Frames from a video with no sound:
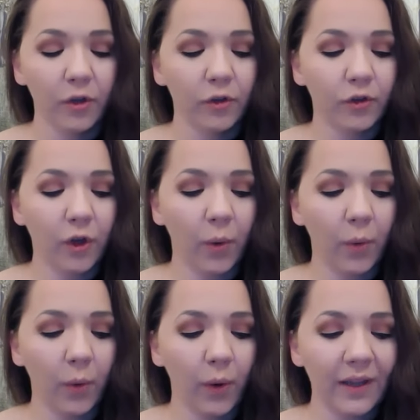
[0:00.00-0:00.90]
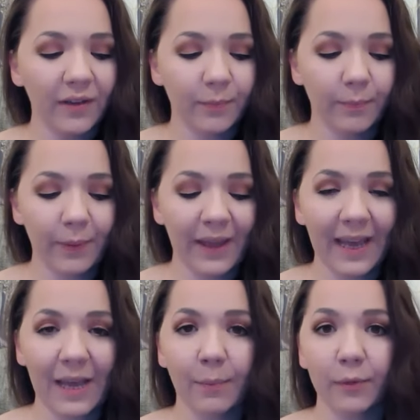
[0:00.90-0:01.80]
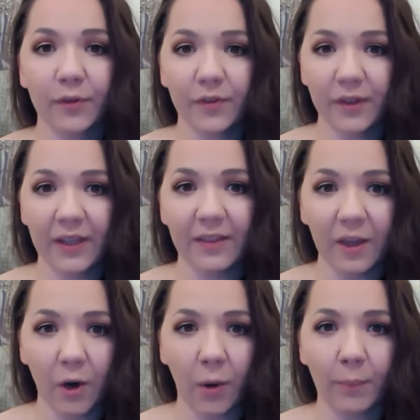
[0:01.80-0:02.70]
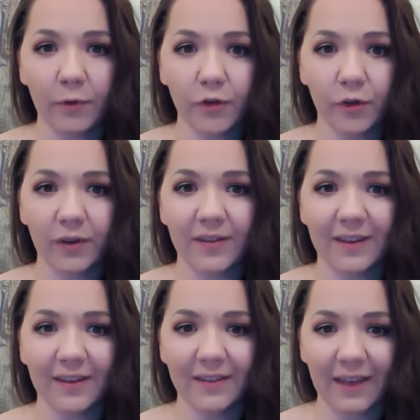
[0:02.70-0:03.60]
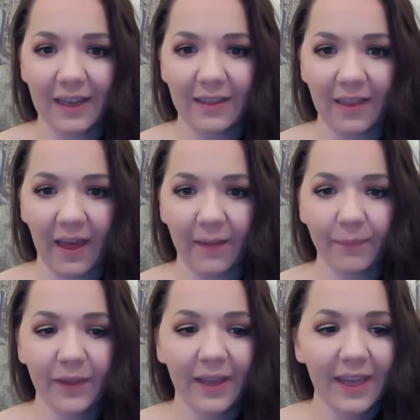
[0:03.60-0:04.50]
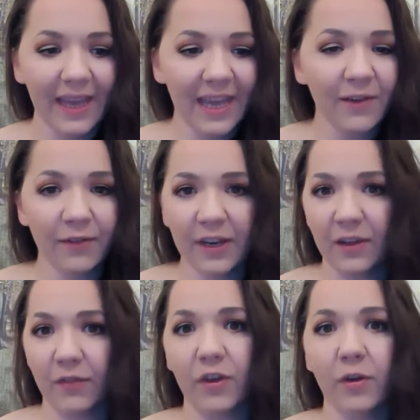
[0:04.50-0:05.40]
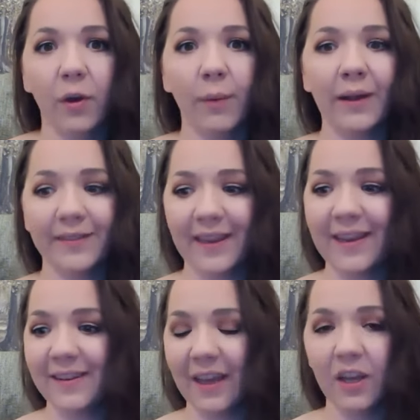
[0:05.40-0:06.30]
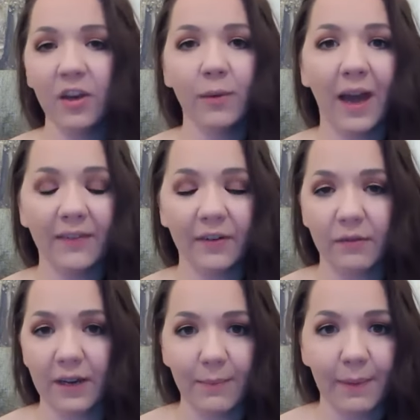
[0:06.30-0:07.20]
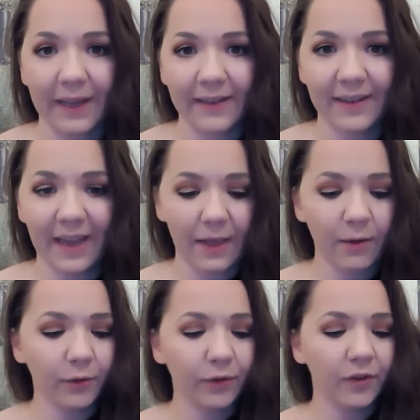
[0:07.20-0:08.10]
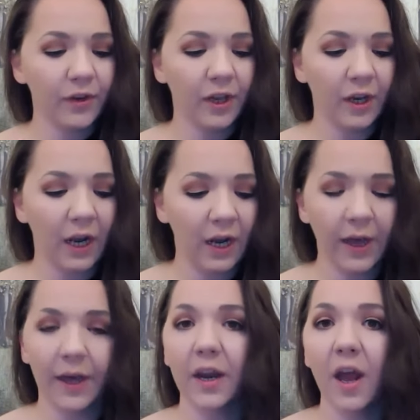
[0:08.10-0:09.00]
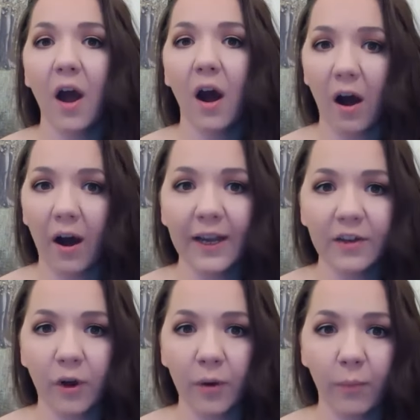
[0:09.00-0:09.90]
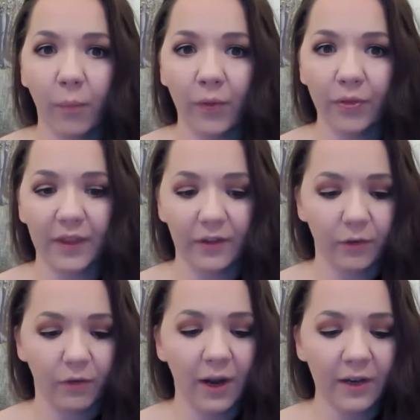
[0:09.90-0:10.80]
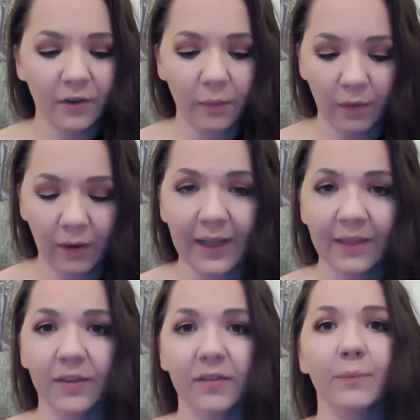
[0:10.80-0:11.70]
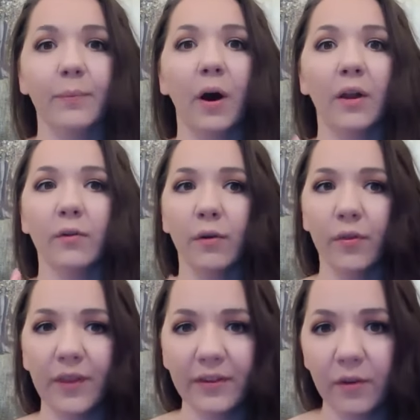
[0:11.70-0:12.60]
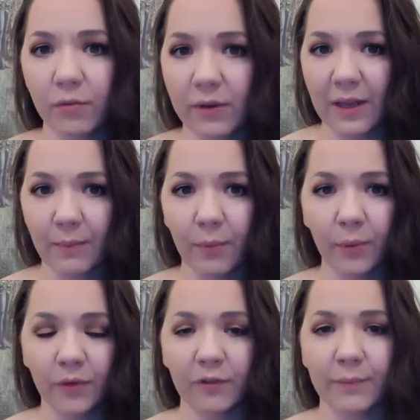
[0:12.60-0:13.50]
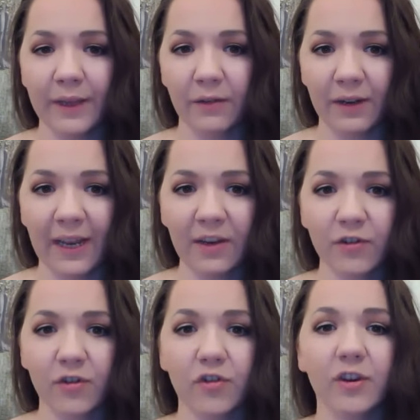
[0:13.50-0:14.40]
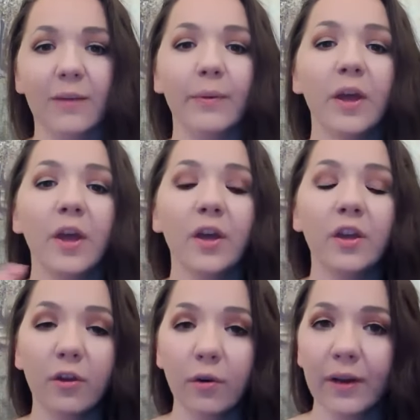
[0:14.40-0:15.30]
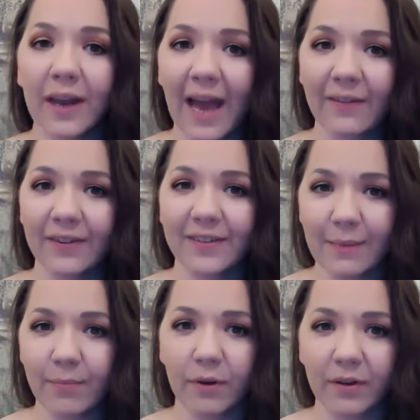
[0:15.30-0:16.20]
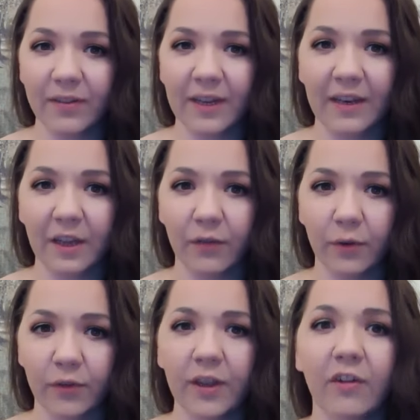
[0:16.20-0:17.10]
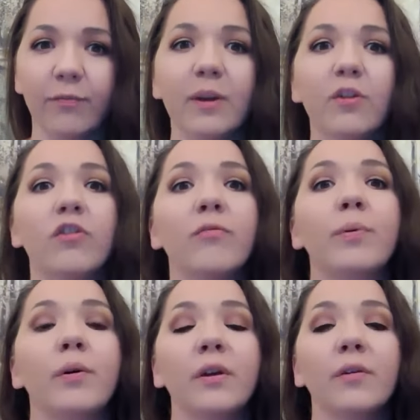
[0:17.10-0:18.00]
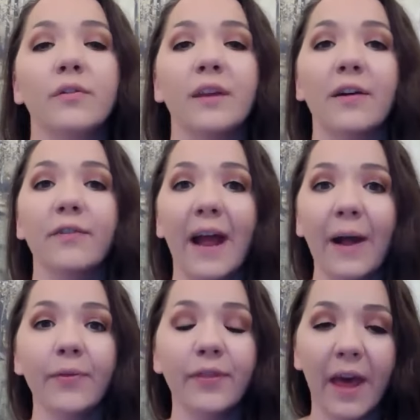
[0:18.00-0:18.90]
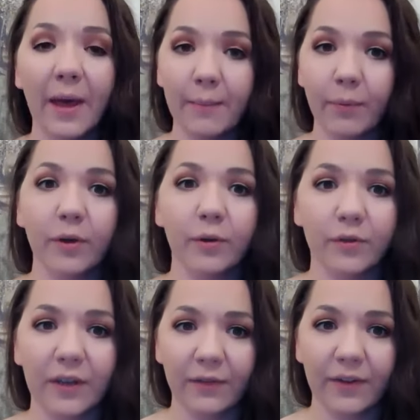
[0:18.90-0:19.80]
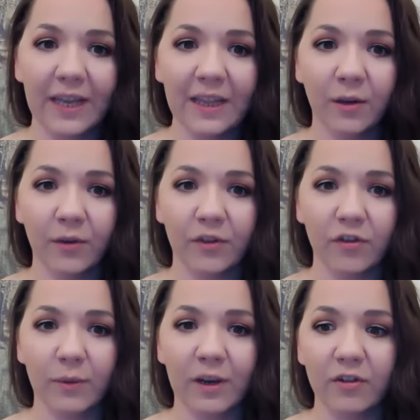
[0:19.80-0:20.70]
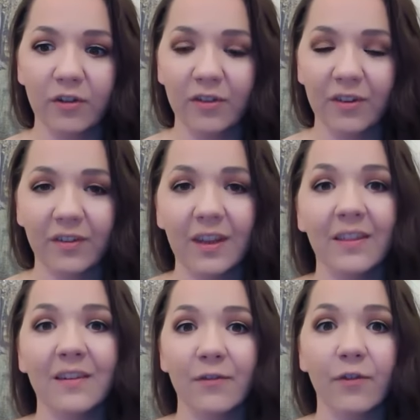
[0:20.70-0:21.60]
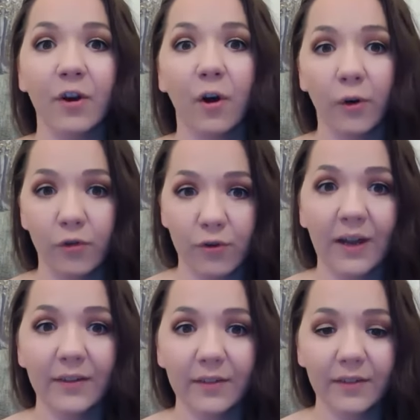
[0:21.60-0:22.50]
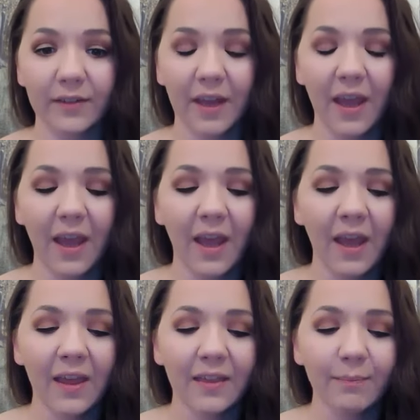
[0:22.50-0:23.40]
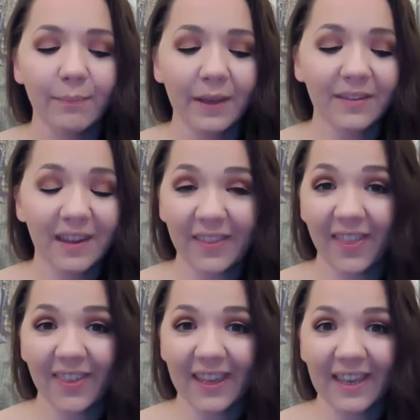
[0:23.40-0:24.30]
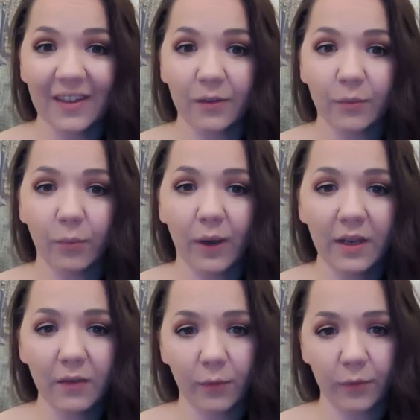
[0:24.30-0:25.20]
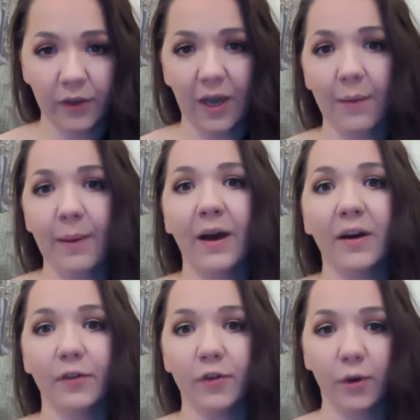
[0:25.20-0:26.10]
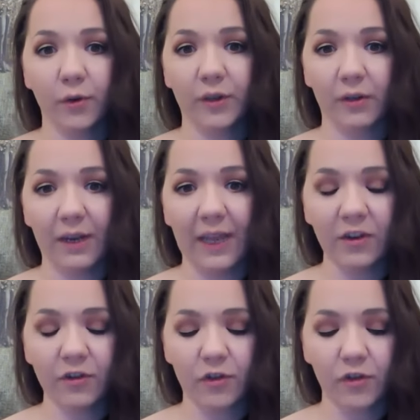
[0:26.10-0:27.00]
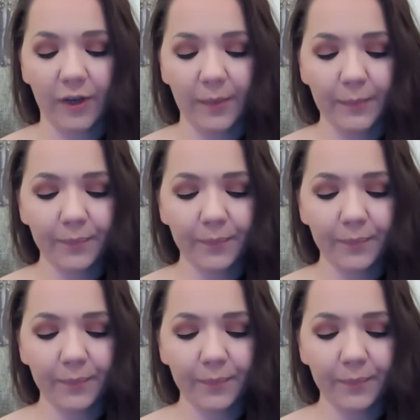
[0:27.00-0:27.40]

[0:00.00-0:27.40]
So it's being able to see the opportunities in that. Even if you go out dating and you have a really bad date, you're suddenly going to learn, I don't want this, or I don't like this in a partner, or this is important to me in a relationship. You're going to have a deeper understanding of yourself because you've put yourself out there and put yourself in those situations to see the different contrasts. Because the other thing is, when you've also come out of a toxic relationship,